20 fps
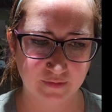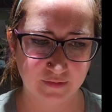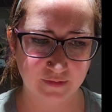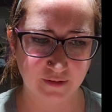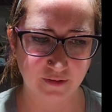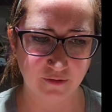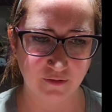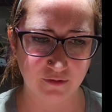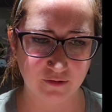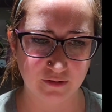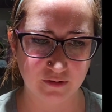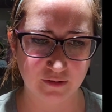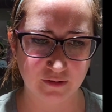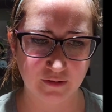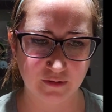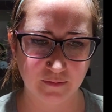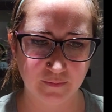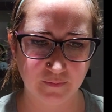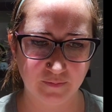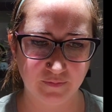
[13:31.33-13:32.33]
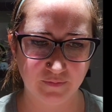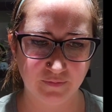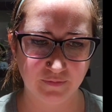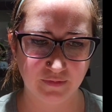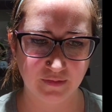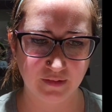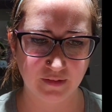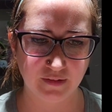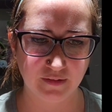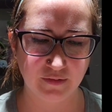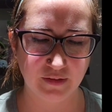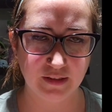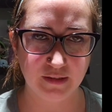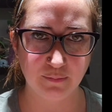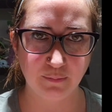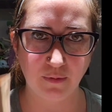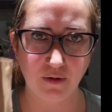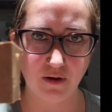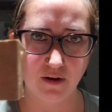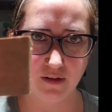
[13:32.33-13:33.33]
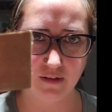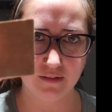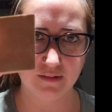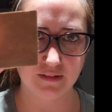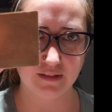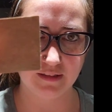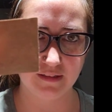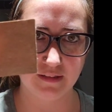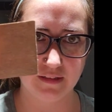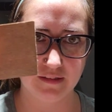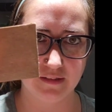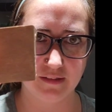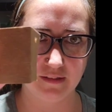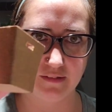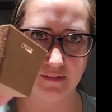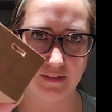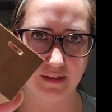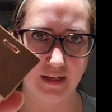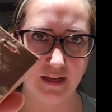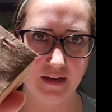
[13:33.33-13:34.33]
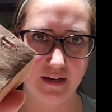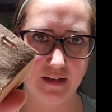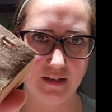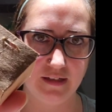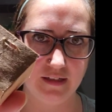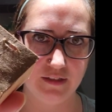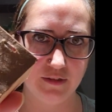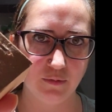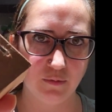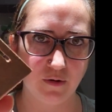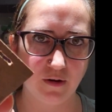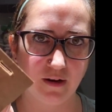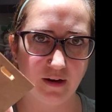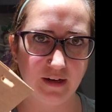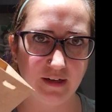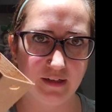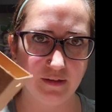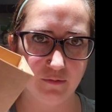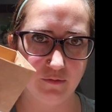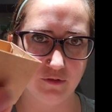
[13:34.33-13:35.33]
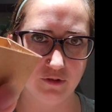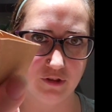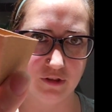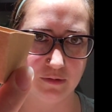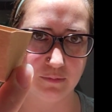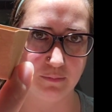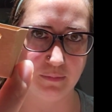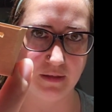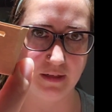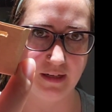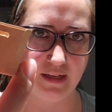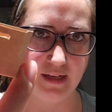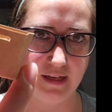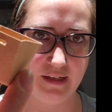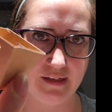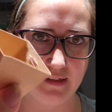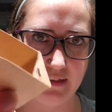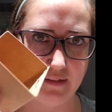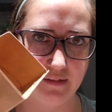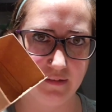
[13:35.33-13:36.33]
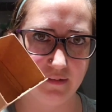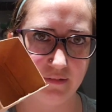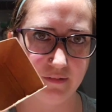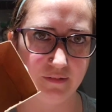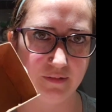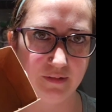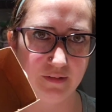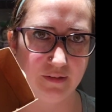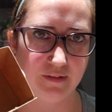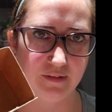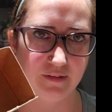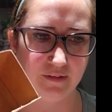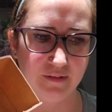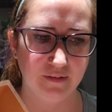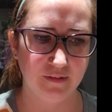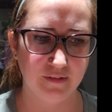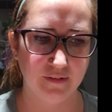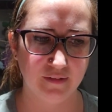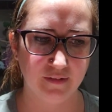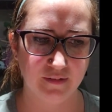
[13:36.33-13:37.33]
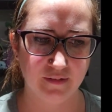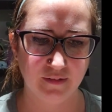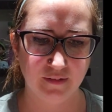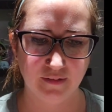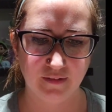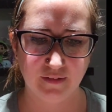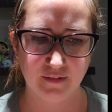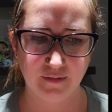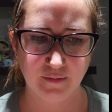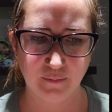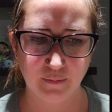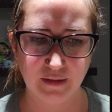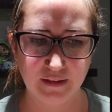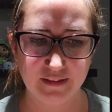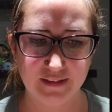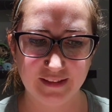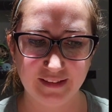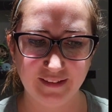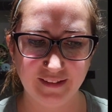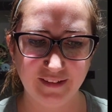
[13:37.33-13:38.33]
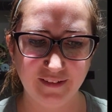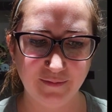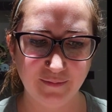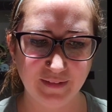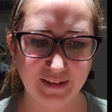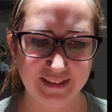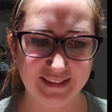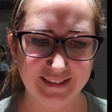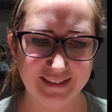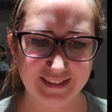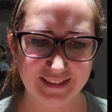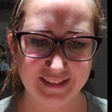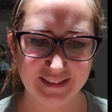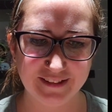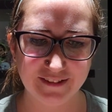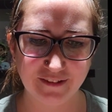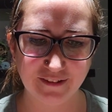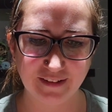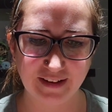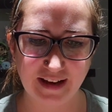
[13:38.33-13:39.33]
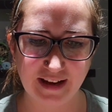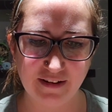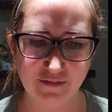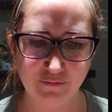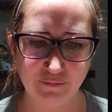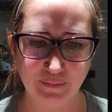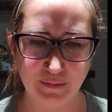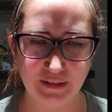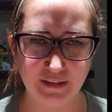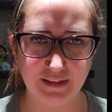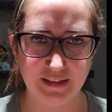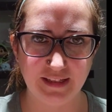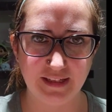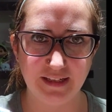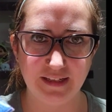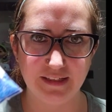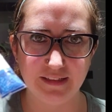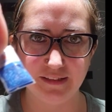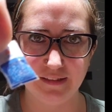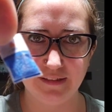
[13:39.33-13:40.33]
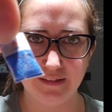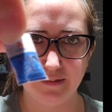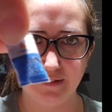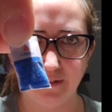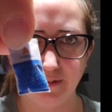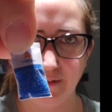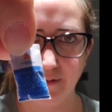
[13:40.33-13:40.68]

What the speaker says: There's this box that doesn't get any twine. It was just plain. My sister gave me these